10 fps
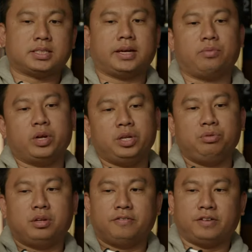that when you
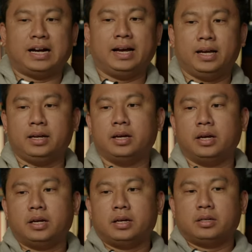divide
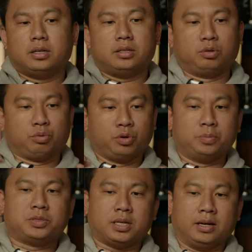
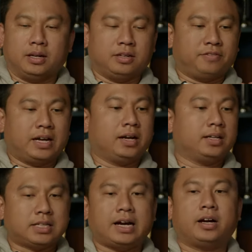groups and divide an
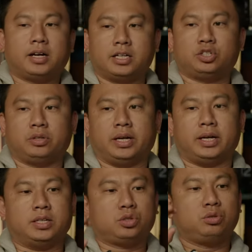entire country
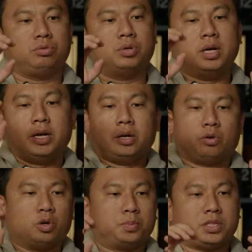into
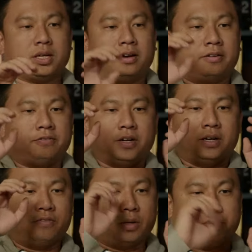groups of,
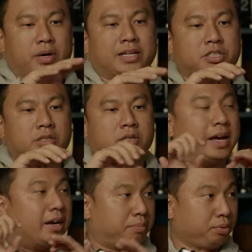of oppressor
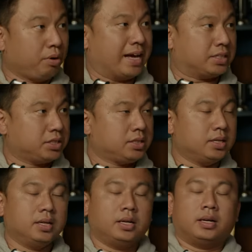and oppressed
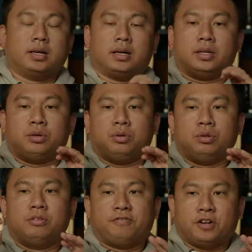you,
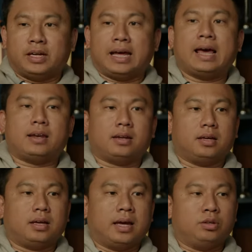you forget
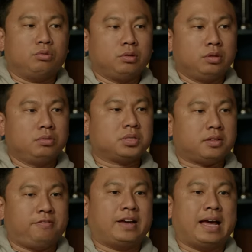and you lose the
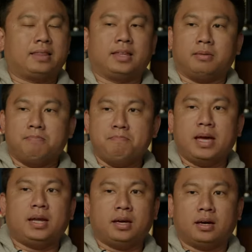fact that
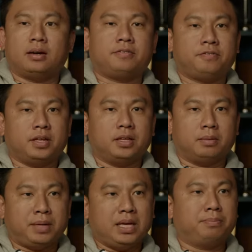many of the
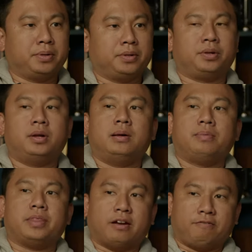people
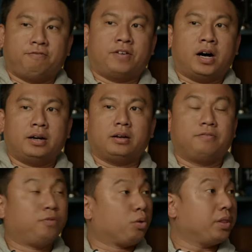that fought
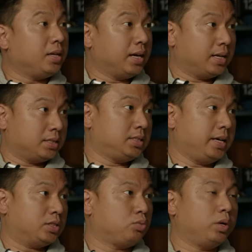for the United
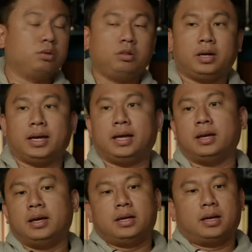States, when you look at
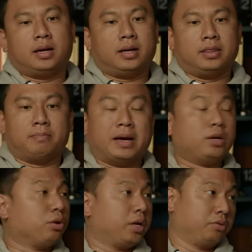uh, the
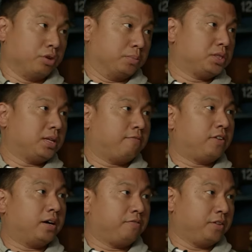minority groups that
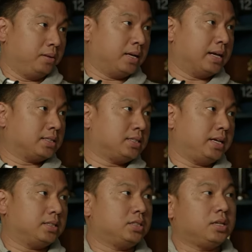fought for the United
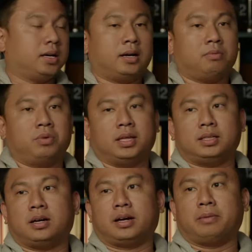States, uh, when they
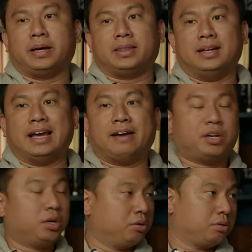talk about the
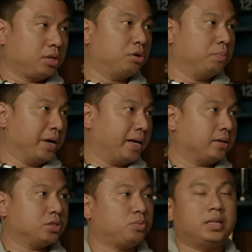Navajo code
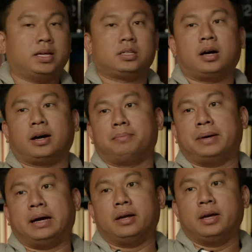breakers, when right. they talk
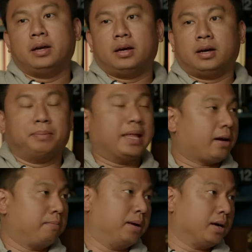about uh,
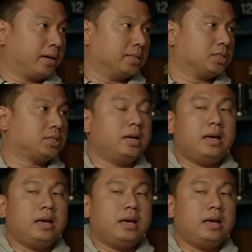black Americans,